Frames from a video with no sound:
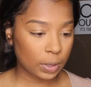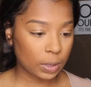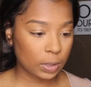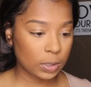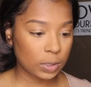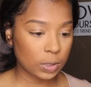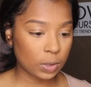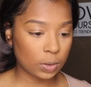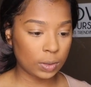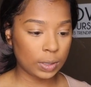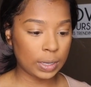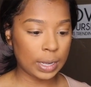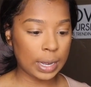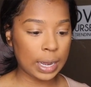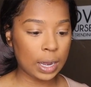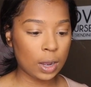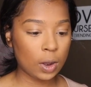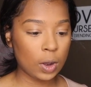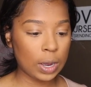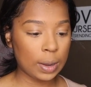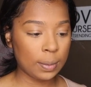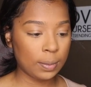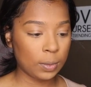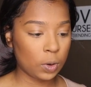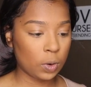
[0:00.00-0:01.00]
So
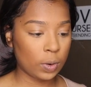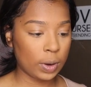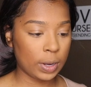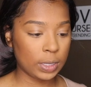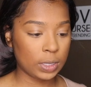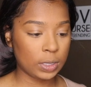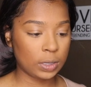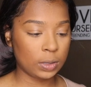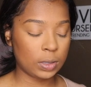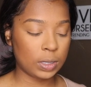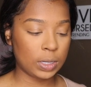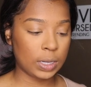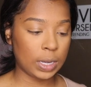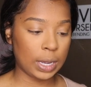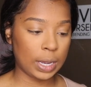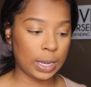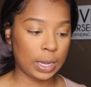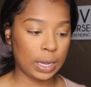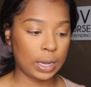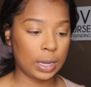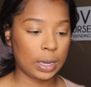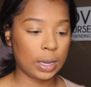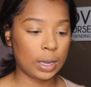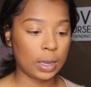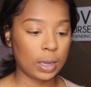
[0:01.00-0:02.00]
now I'm going to
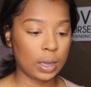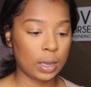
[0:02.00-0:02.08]
take,